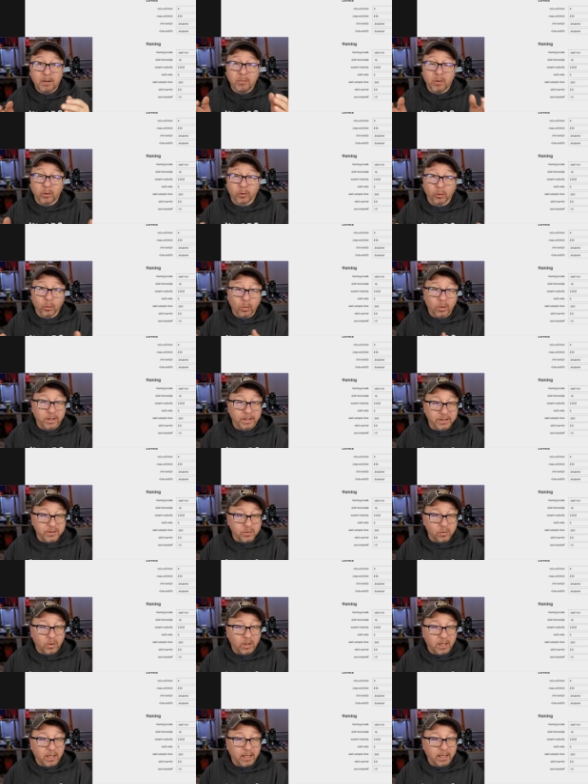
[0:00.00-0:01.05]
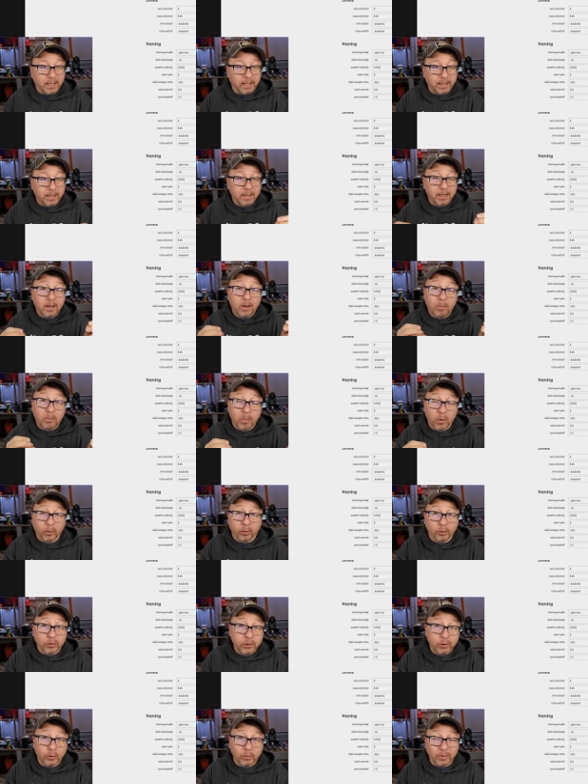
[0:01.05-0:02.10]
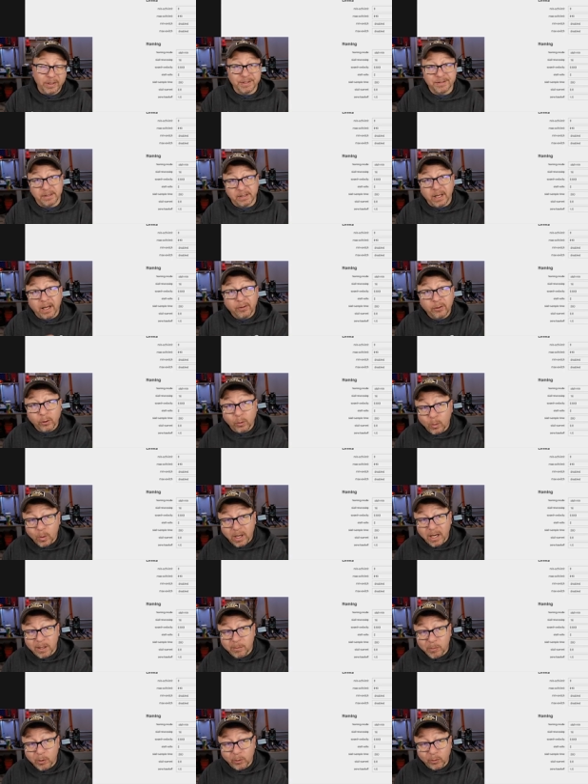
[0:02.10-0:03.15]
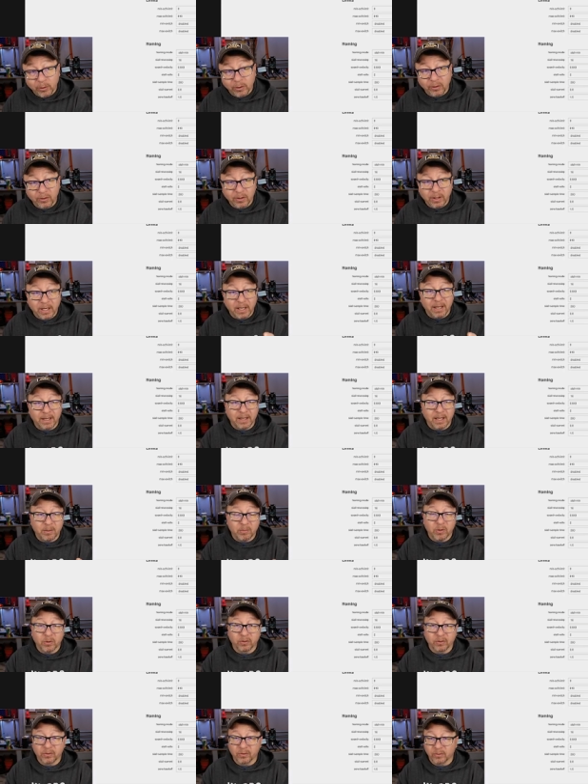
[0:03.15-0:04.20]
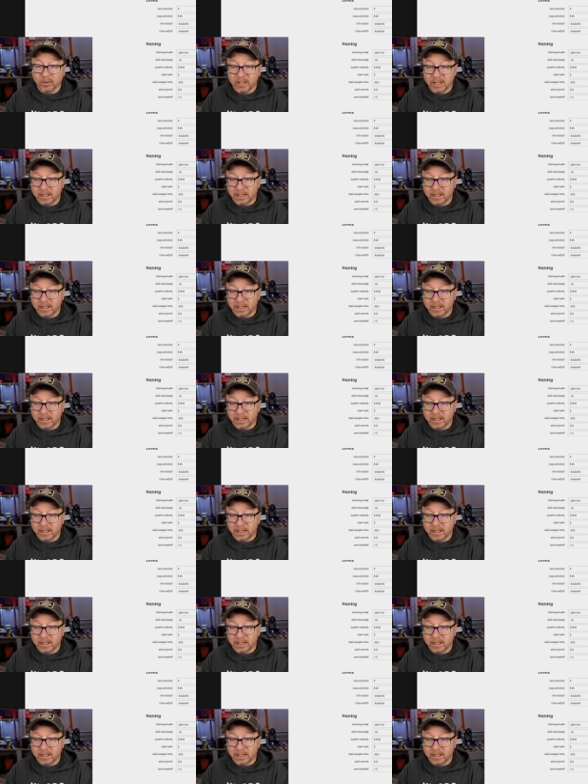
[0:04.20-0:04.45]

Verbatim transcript: motor 1 is Y, motor 2 is the other Y motor, and then motor 3